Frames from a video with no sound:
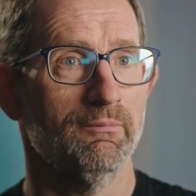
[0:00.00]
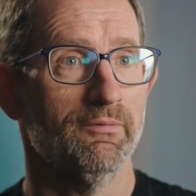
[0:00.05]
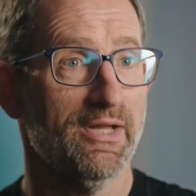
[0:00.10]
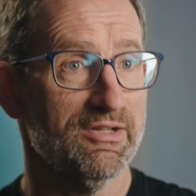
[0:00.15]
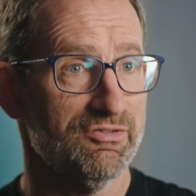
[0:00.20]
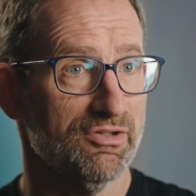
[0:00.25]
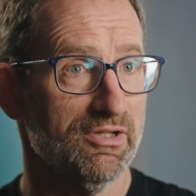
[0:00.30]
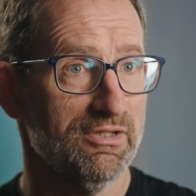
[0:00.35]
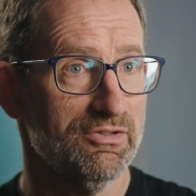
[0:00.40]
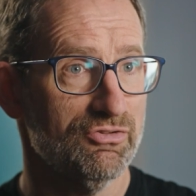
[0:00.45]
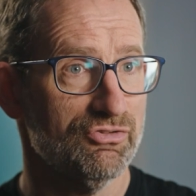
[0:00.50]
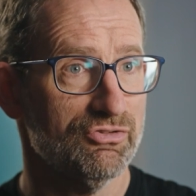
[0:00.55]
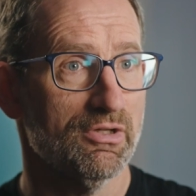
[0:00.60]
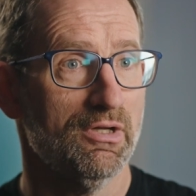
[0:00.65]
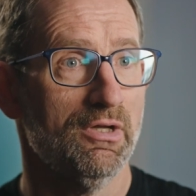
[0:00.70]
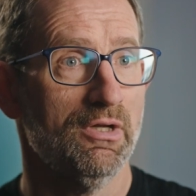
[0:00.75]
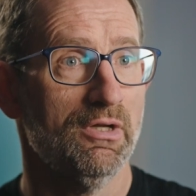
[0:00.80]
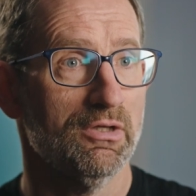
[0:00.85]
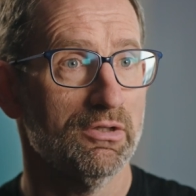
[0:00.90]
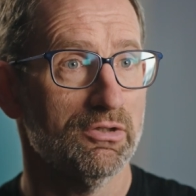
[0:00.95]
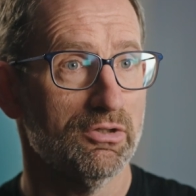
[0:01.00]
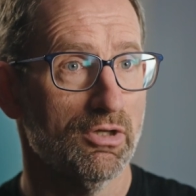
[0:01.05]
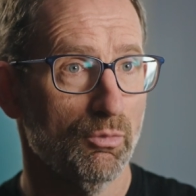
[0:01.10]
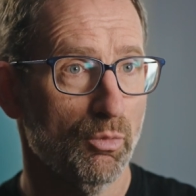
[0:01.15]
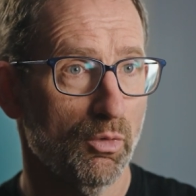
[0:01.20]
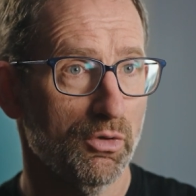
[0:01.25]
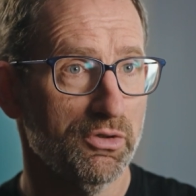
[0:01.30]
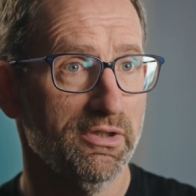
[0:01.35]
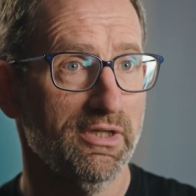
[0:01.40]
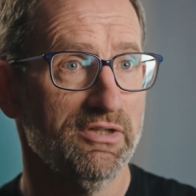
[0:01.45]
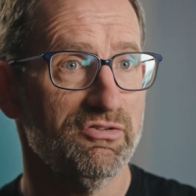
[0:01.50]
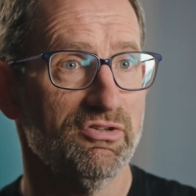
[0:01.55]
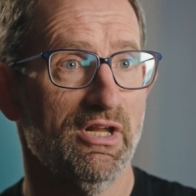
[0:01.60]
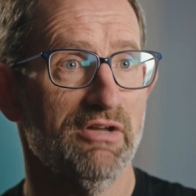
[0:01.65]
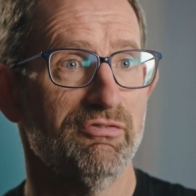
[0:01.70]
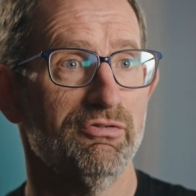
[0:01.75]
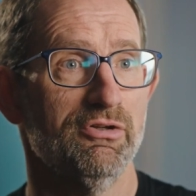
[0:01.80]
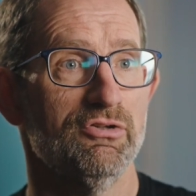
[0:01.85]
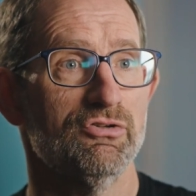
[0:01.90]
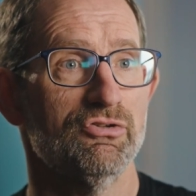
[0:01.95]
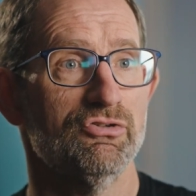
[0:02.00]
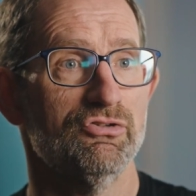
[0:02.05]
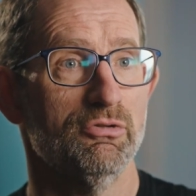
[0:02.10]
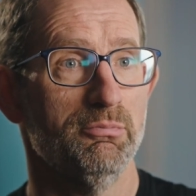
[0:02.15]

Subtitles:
That is, coordinated efforts